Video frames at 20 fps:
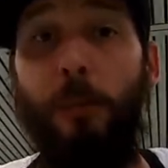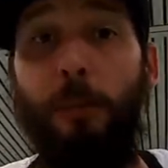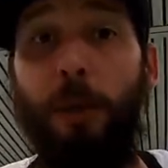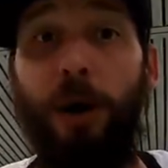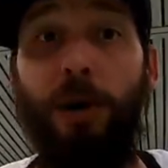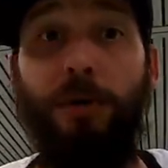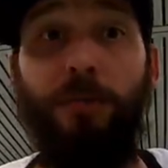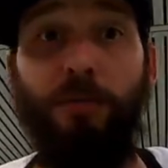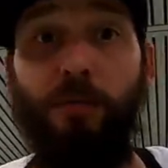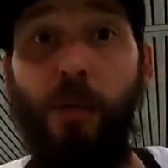
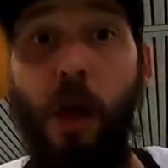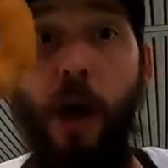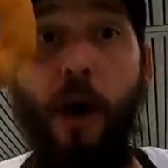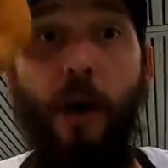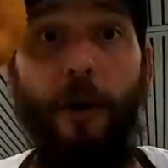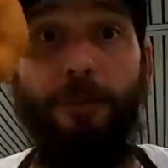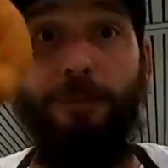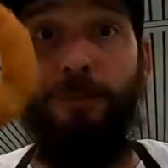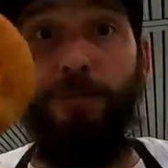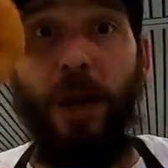But
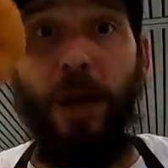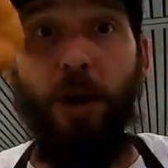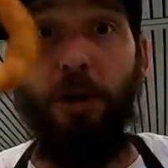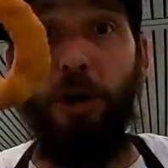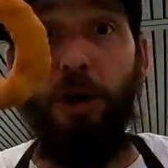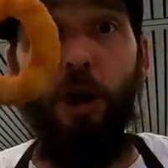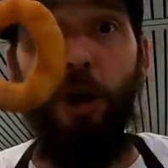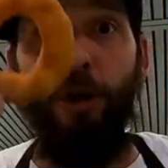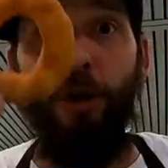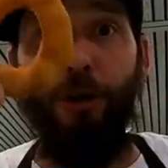um,
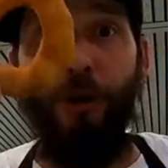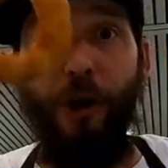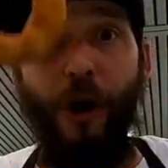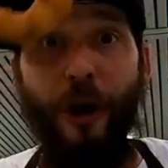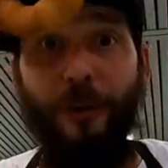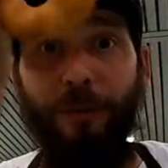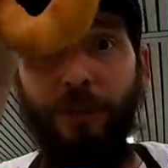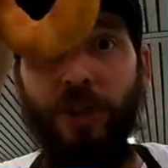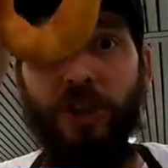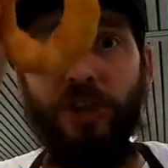alcohol or
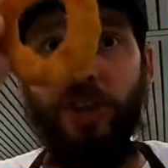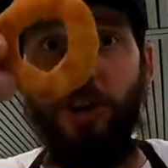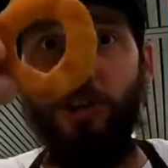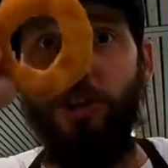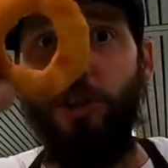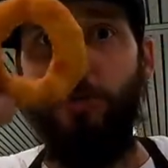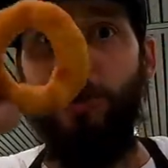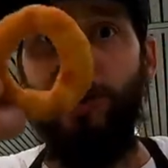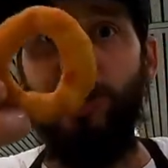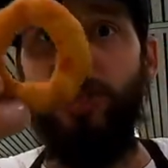not, these
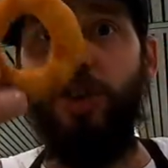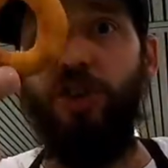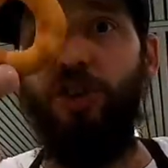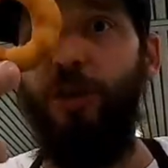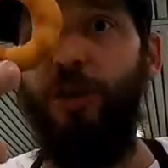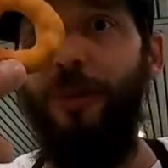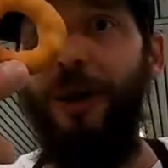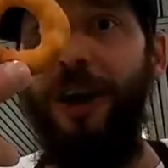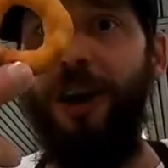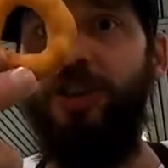onion rings are
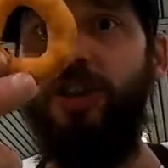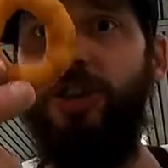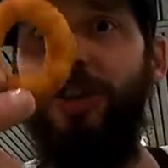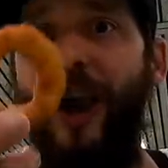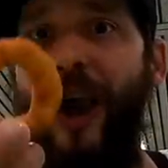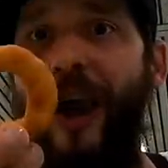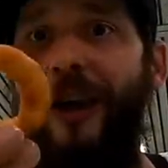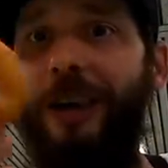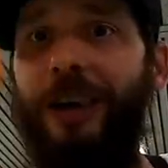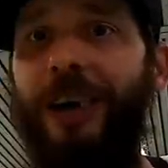the best
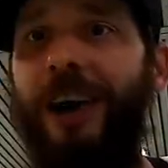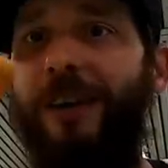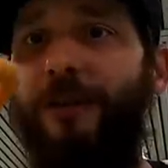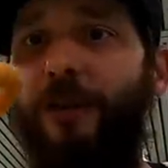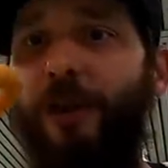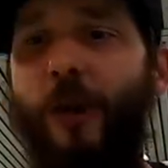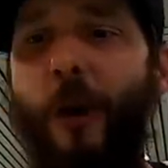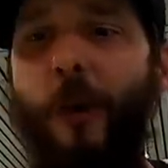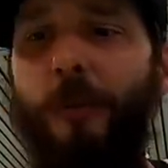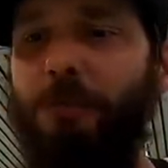
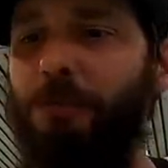ever.